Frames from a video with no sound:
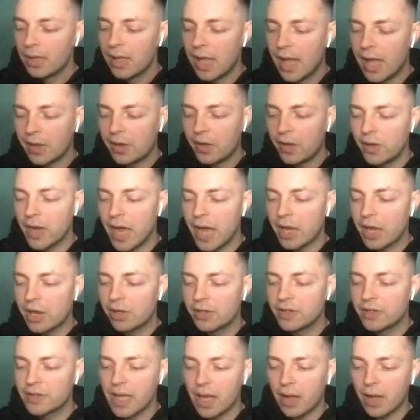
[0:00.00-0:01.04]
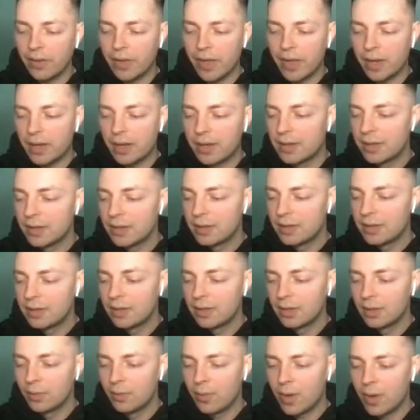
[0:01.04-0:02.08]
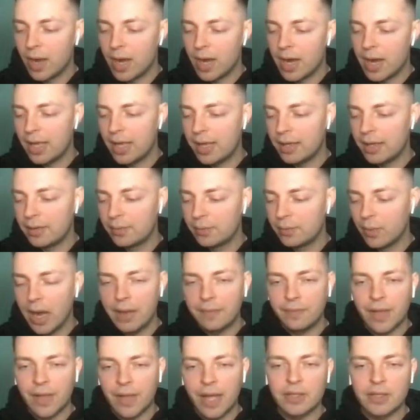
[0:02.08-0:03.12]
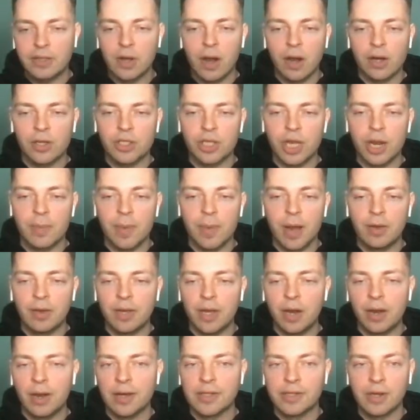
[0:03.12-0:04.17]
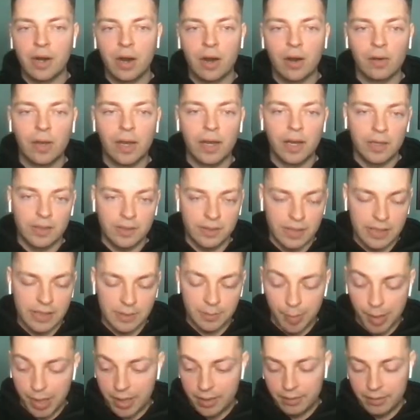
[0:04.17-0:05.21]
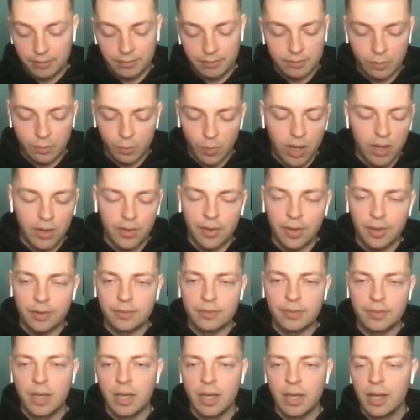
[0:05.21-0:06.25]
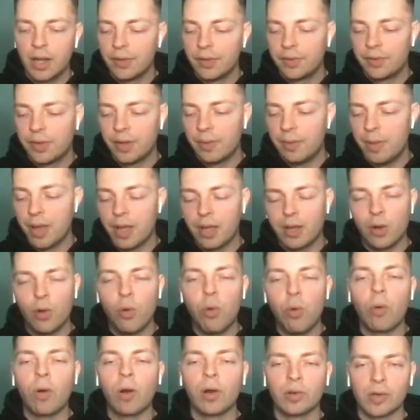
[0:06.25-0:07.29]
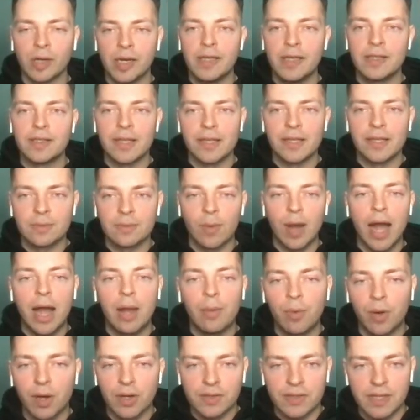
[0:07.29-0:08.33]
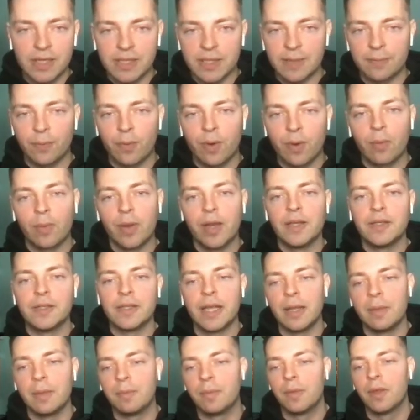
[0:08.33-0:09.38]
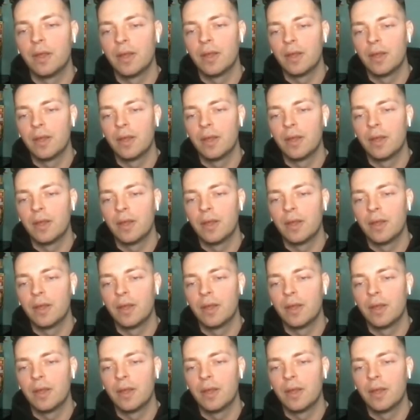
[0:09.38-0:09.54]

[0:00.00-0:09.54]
I couldn't tell you why fans talk shit about Darius Garland because he's been one of the core reasons why we're a 64 win team.